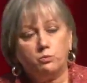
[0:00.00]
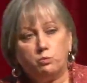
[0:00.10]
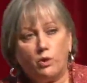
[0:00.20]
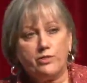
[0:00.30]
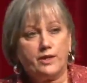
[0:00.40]

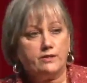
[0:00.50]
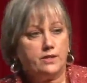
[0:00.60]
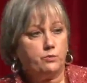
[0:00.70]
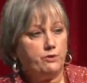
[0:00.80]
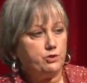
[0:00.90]
One thing
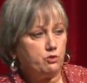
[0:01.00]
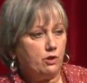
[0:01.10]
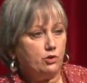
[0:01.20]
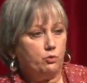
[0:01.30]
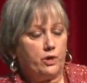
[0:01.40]
that we have
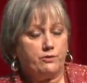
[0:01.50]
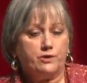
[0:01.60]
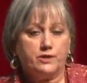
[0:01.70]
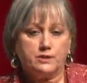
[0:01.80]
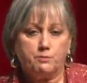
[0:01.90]
struggled with, and
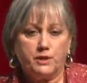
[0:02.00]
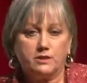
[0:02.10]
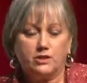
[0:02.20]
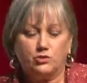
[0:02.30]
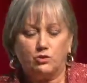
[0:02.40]
that's been
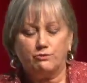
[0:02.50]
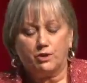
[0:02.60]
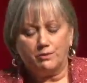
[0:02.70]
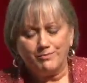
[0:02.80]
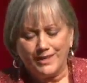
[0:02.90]
a, sort of
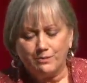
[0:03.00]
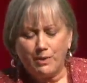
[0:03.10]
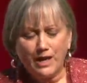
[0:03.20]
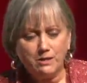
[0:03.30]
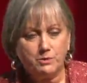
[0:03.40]
a, an
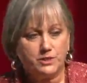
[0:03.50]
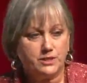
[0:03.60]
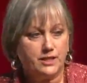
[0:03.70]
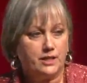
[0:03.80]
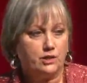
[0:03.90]
impediment to
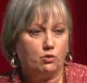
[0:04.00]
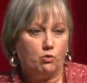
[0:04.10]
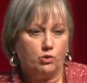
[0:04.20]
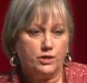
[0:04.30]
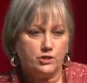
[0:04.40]
getting
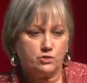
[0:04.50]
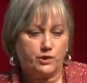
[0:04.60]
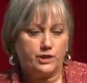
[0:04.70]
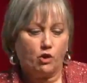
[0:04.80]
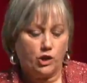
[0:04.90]
oral
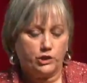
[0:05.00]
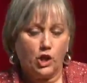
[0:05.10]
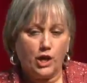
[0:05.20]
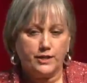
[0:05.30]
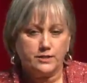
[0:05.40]
history
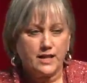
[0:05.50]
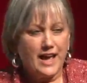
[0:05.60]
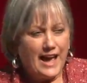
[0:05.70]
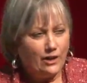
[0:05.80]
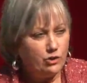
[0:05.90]
online, is
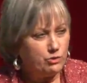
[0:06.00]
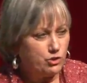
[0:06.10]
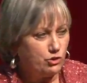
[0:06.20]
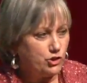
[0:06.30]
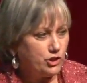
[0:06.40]
how do you
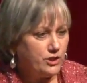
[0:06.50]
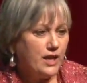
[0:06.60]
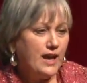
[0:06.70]
search it?